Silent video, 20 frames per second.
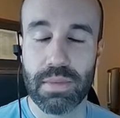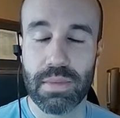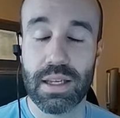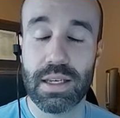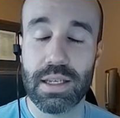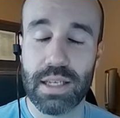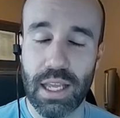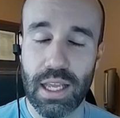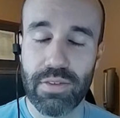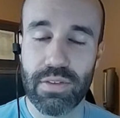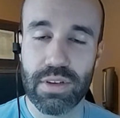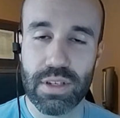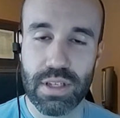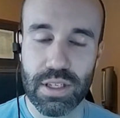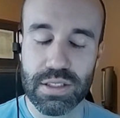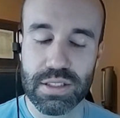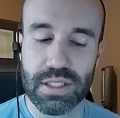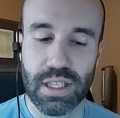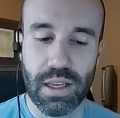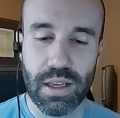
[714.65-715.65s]
And David
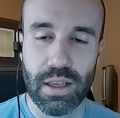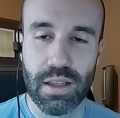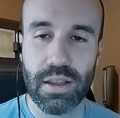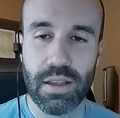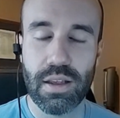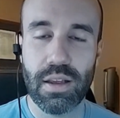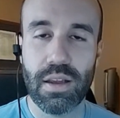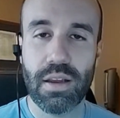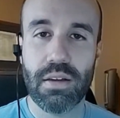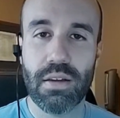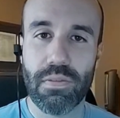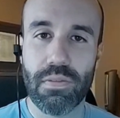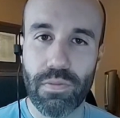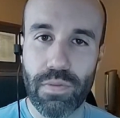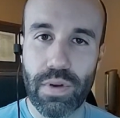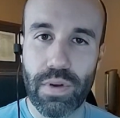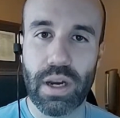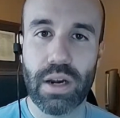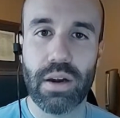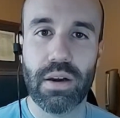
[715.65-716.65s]
does that
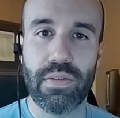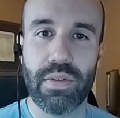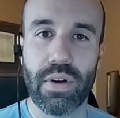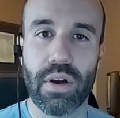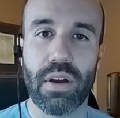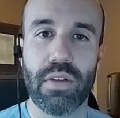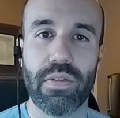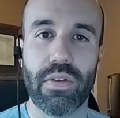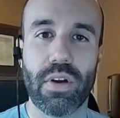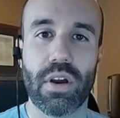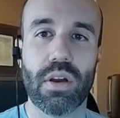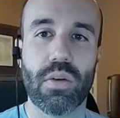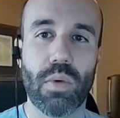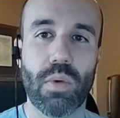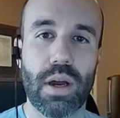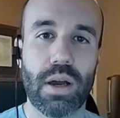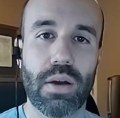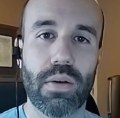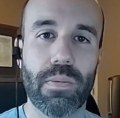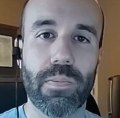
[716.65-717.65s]
very, very, very
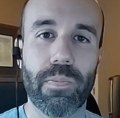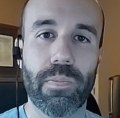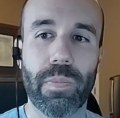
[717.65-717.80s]
well.